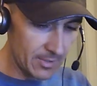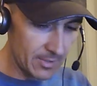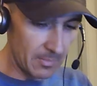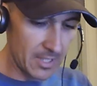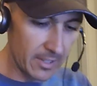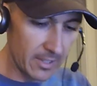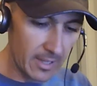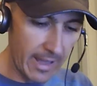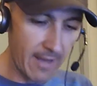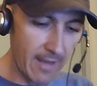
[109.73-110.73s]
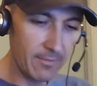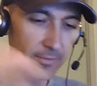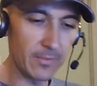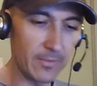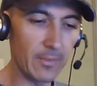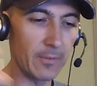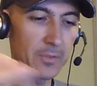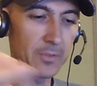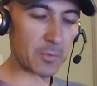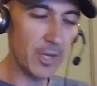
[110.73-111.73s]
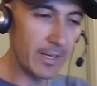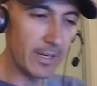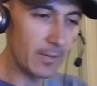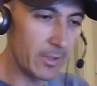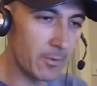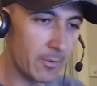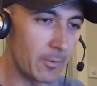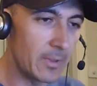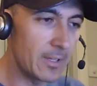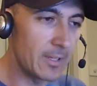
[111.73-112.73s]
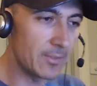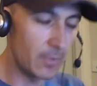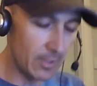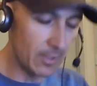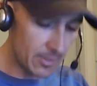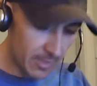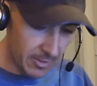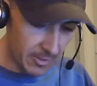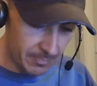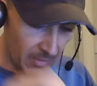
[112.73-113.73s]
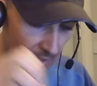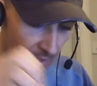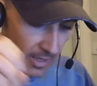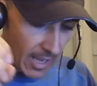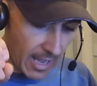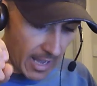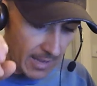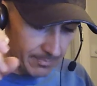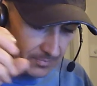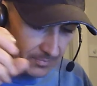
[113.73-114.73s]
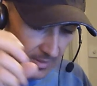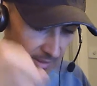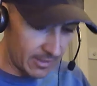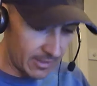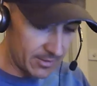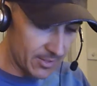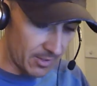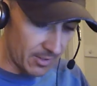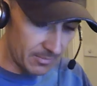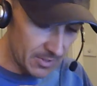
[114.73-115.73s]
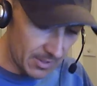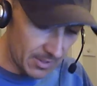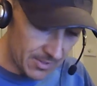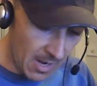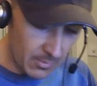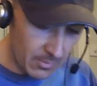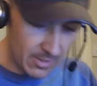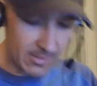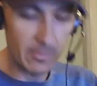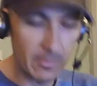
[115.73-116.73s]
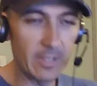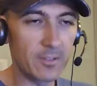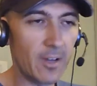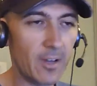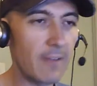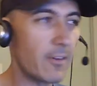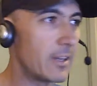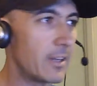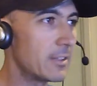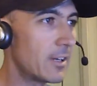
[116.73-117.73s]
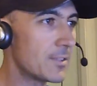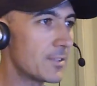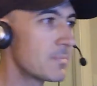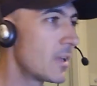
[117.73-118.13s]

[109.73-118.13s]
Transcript: material I have of some training I went through with this a few years ago. And so I'm just going to start with this, and then we're going to dive right in, guys.